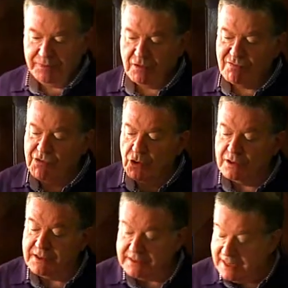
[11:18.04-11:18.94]

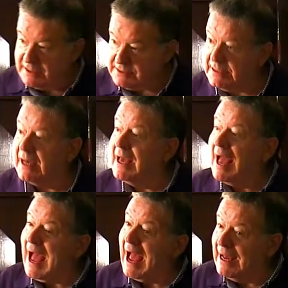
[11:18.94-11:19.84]
ruled that Kastner
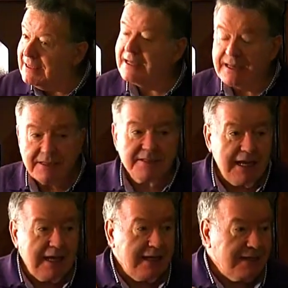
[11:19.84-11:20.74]
had
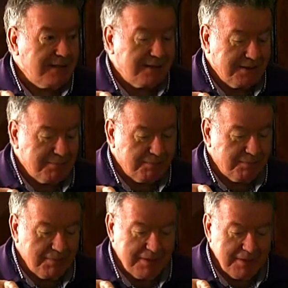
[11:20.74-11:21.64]
indeed
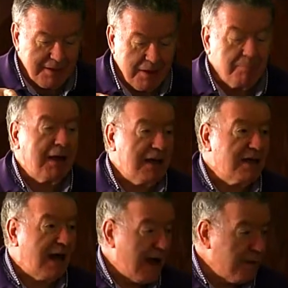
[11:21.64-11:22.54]
been
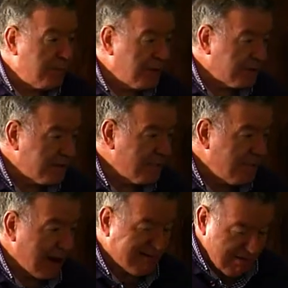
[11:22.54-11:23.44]
libeled
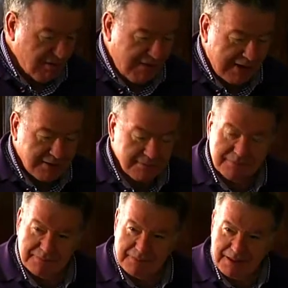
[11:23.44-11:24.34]
by Gruenwald
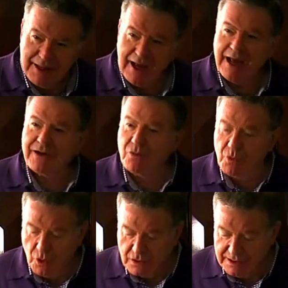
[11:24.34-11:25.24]
and
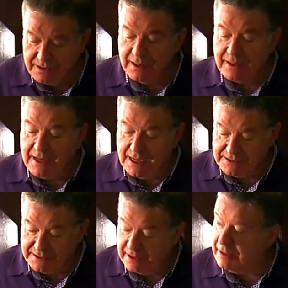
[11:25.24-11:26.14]
awarded
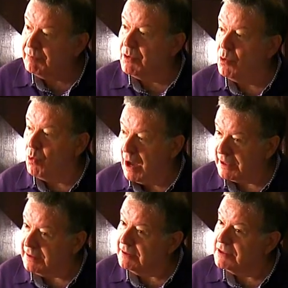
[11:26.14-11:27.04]
Kastner one
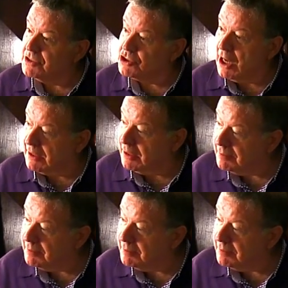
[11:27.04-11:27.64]
shekel.